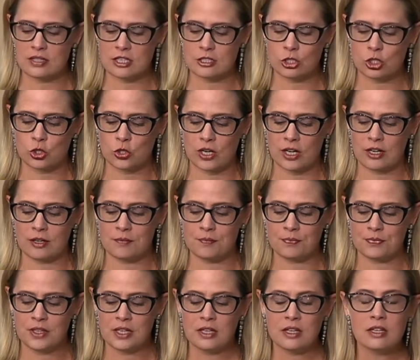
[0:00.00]
history,
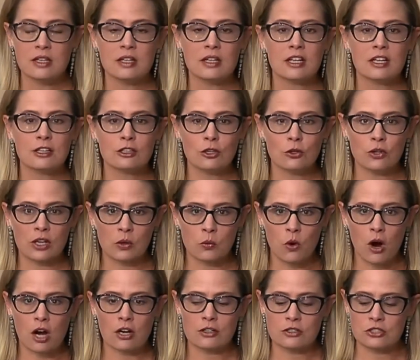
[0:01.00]
including
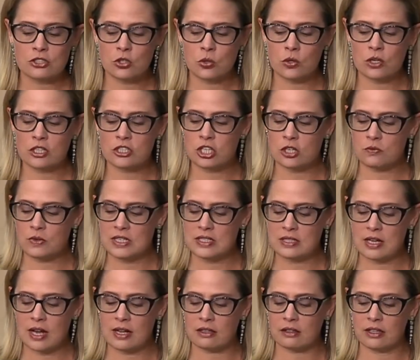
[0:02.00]
water storage and
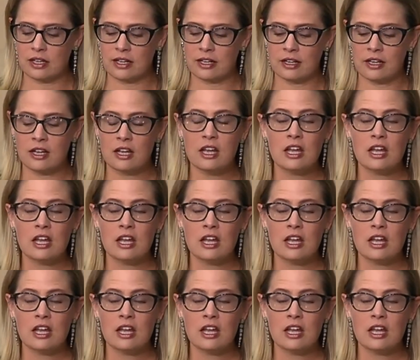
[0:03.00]
recycling,